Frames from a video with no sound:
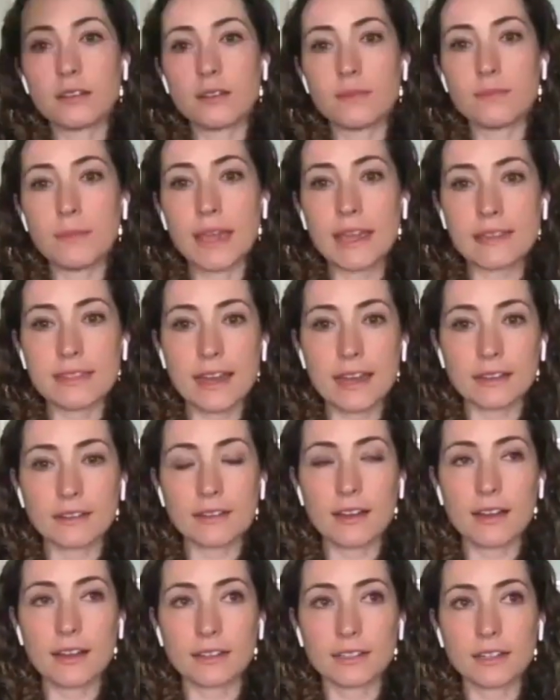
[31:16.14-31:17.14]
make that
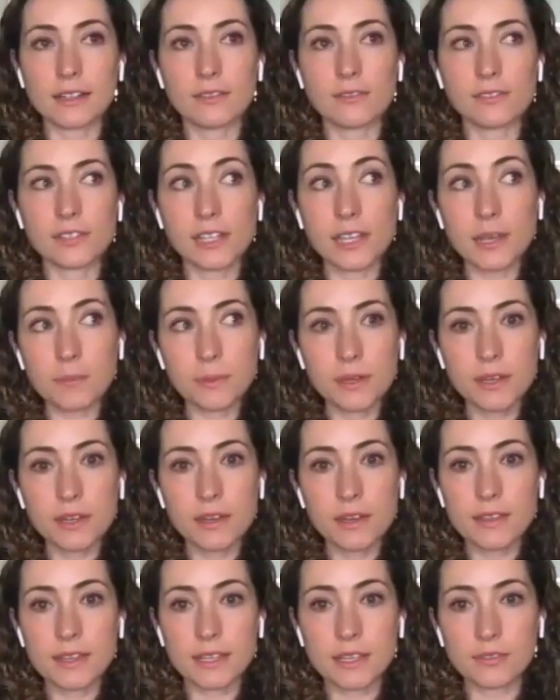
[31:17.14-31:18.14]
cognitive leap
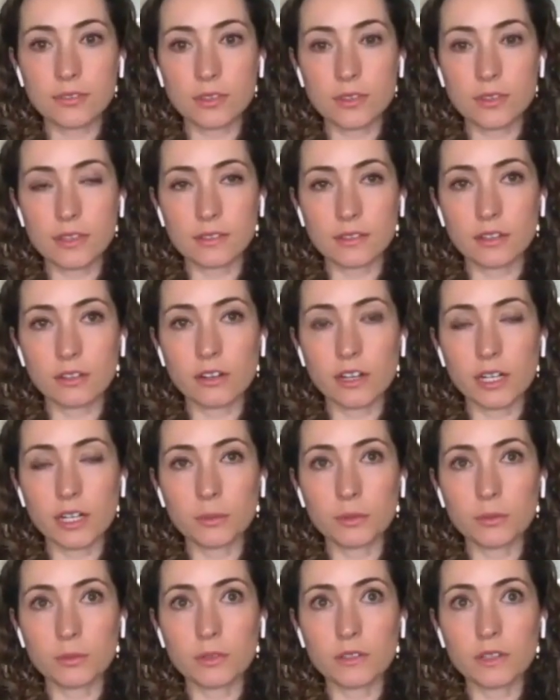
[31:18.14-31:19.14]
that gives you these
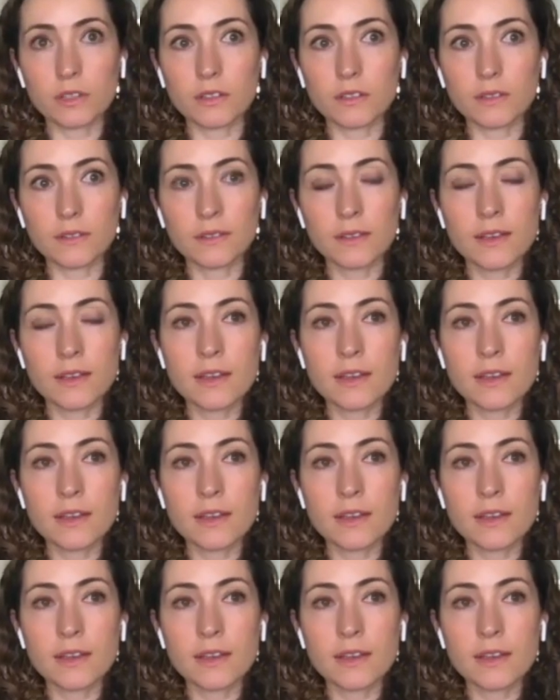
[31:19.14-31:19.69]
incredible results